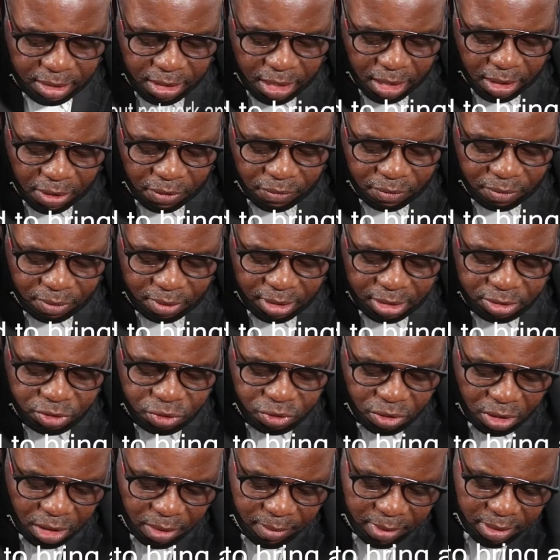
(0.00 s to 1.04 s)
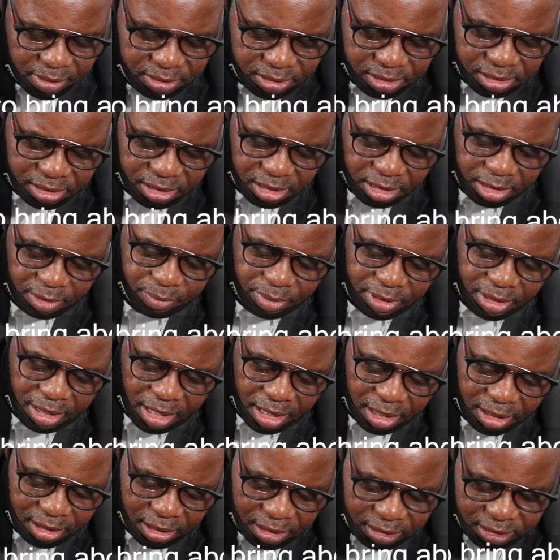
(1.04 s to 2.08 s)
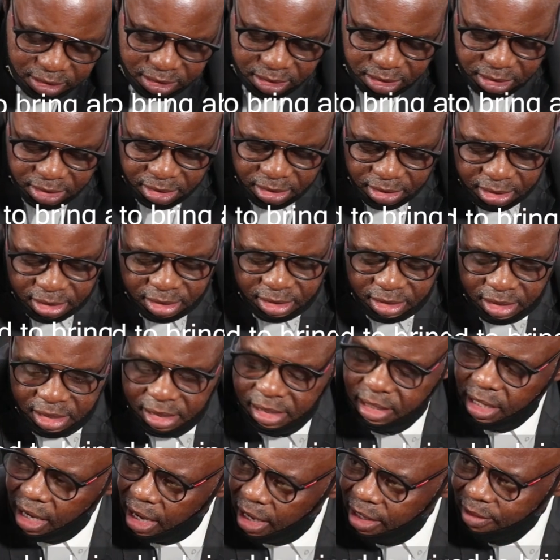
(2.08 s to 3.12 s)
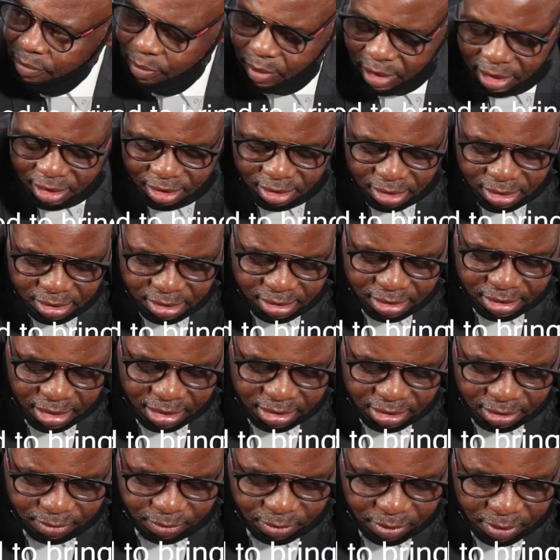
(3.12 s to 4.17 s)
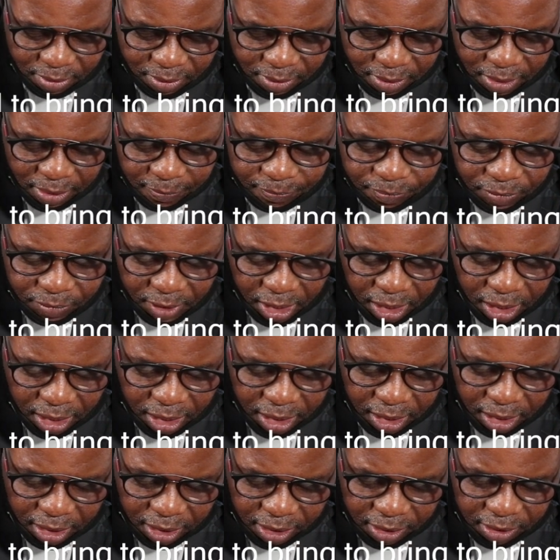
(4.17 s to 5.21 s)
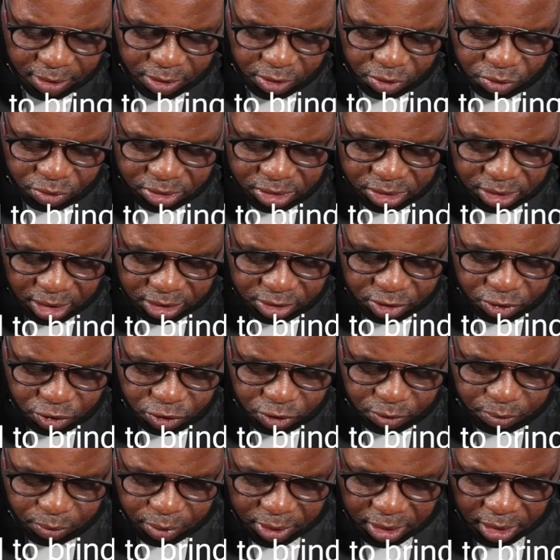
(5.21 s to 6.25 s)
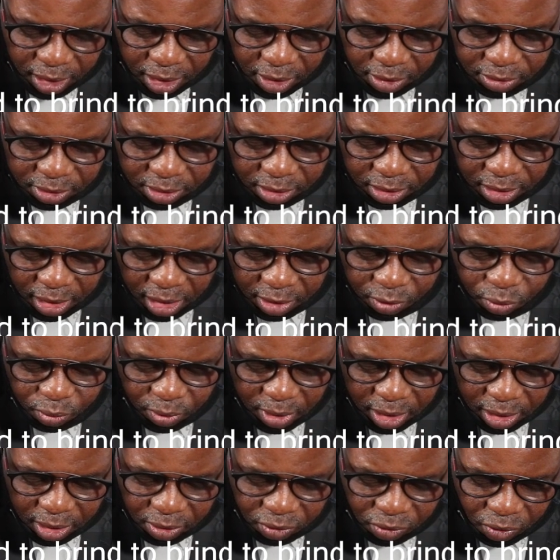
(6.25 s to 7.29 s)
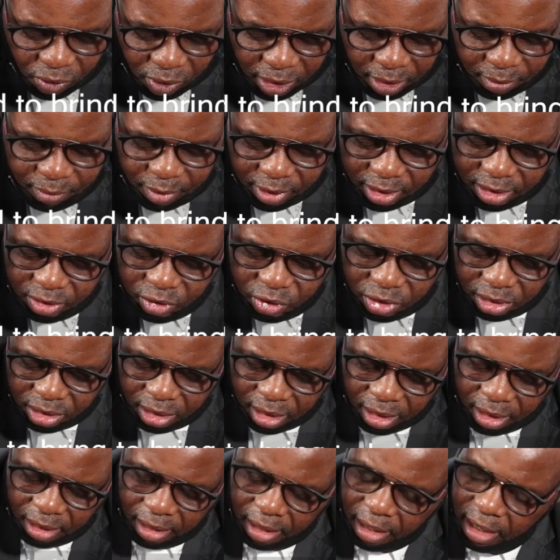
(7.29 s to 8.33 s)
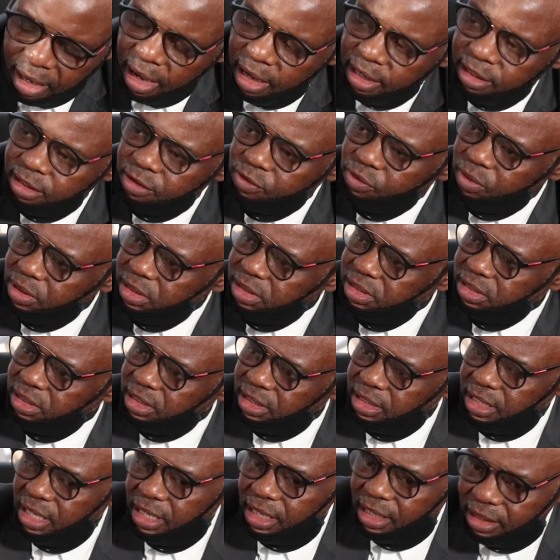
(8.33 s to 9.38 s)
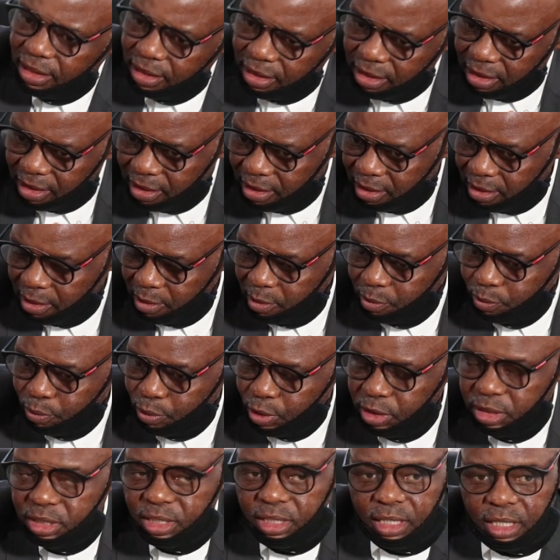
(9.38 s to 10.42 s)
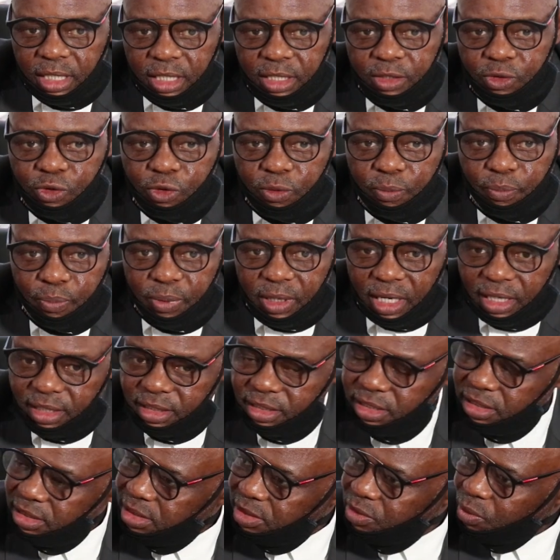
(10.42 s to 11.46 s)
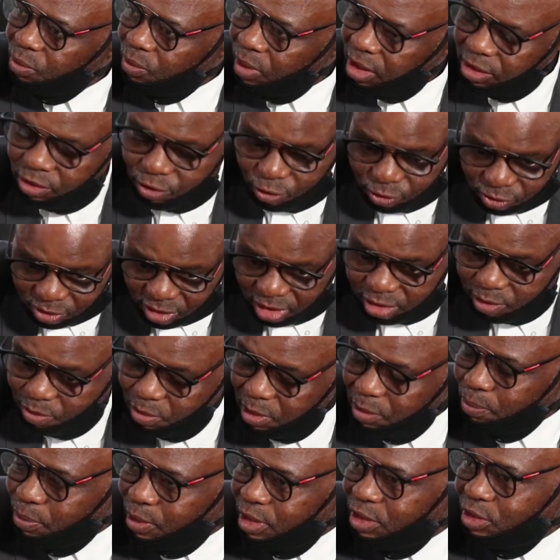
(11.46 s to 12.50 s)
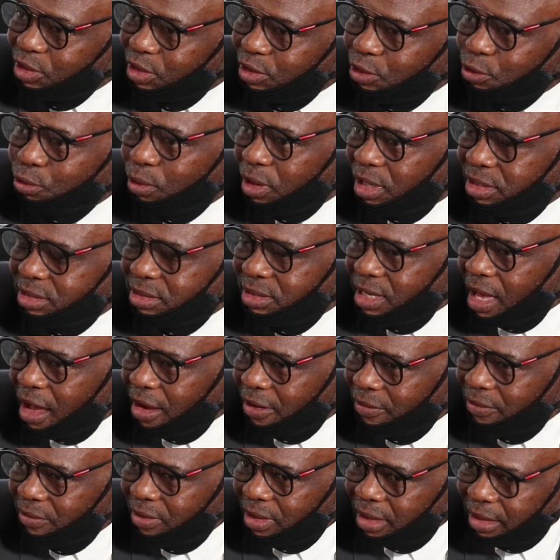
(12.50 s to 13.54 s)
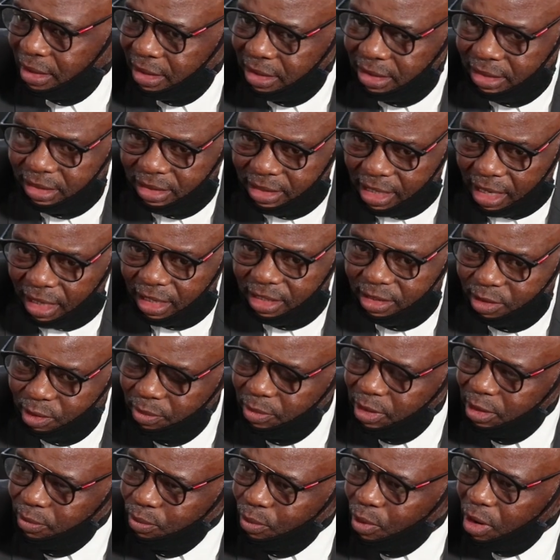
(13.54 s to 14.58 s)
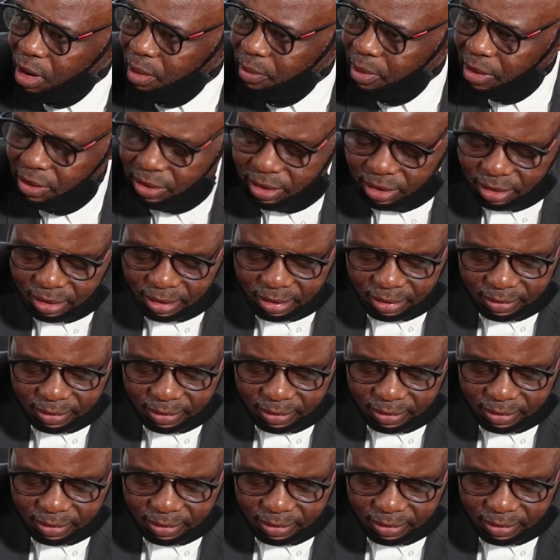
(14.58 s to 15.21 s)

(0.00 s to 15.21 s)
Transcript: Now, let's talk about CEDIB, CEDIB. It was starting to bring out network and collaboration, and it was really putting into practice what you've just been preaching to us now. Tell us a bit more about it.